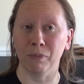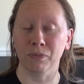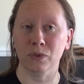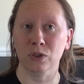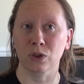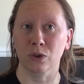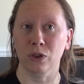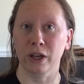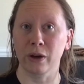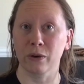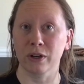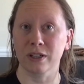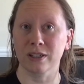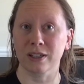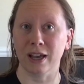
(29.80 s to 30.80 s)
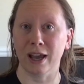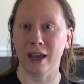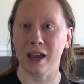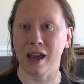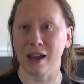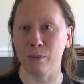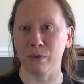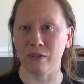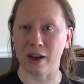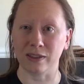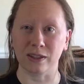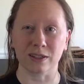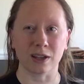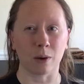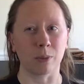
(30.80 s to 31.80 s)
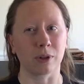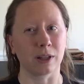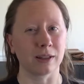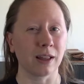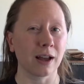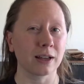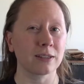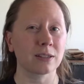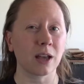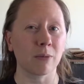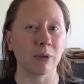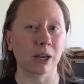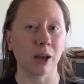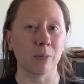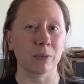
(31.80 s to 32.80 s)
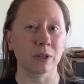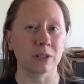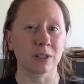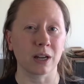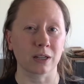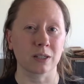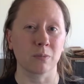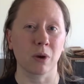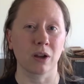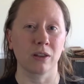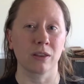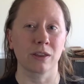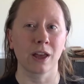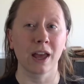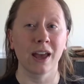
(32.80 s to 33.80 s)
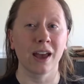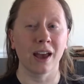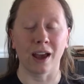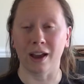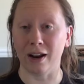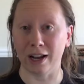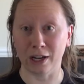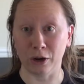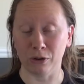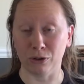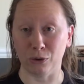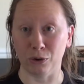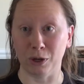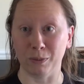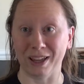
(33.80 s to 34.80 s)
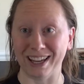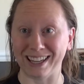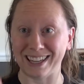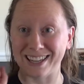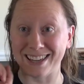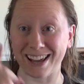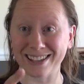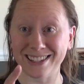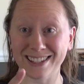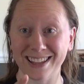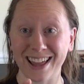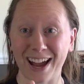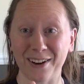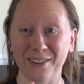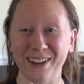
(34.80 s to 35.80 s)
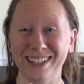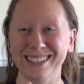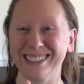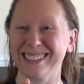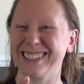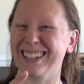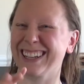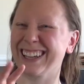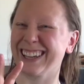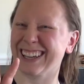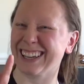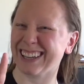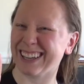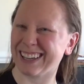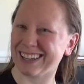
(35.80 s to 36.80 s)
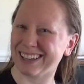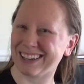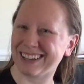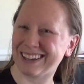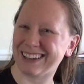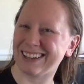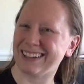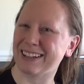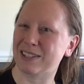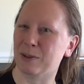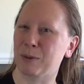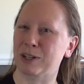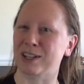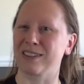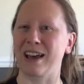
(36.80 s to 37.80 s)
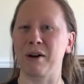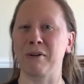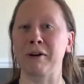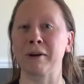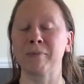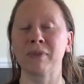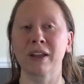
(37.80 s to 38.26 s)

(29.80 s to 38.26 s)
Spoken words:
So they always say, hey, we've got these couple of lines coming up this next month. And I go through and I'm like, yes to that one, and not so much on that one.